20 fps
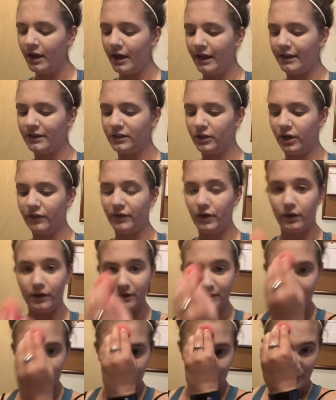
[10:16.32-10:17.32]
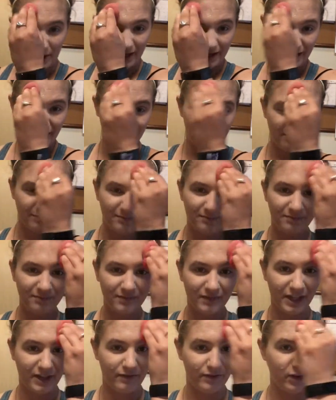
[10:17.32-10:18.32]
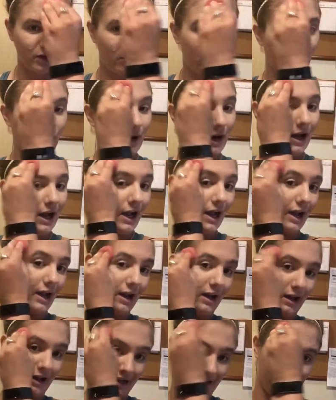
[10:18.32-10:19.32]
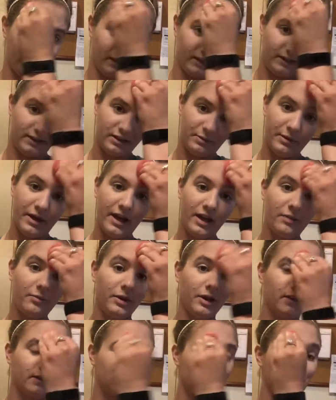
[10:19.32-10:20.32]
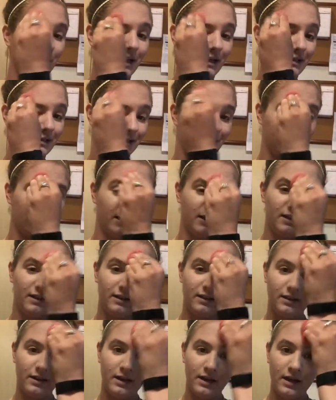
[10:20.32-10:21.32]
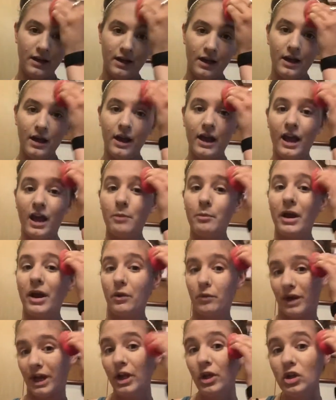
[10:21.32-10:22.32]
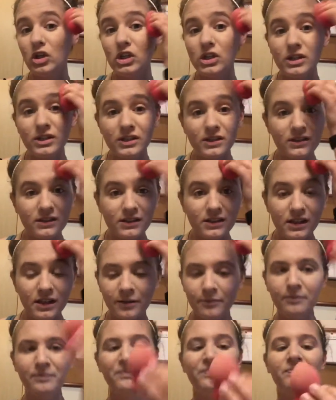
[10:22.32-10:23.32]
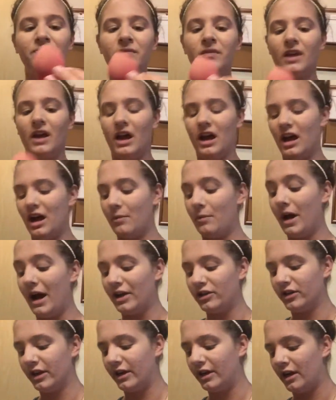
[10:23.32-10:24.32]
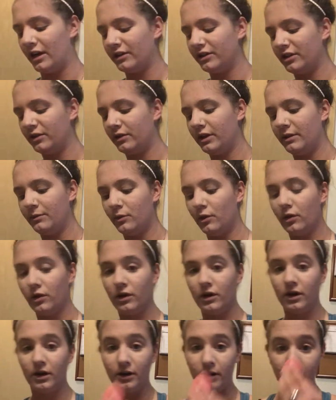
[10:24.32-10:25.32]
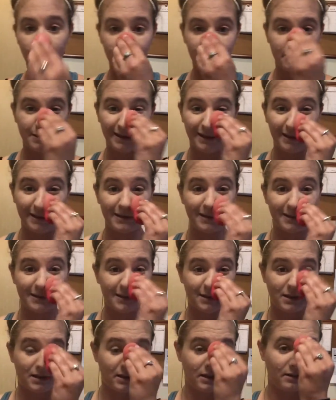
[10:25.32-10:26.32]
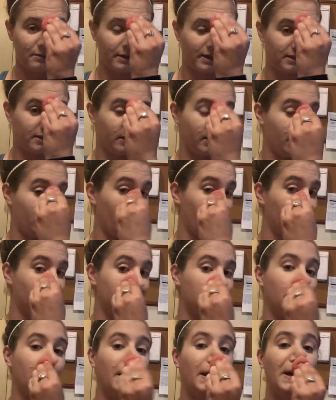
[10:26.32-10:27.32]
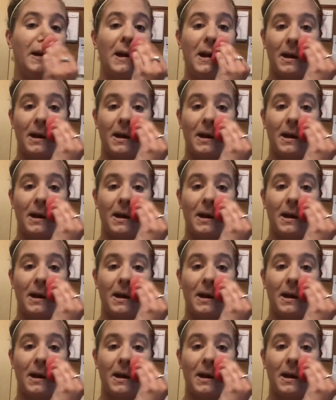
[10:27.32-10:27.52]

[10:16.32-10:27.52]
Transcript: And so I've noticed like baking, even though I need to bake because of my skin and my wrinkles, I try not to anymore since my skin hates it.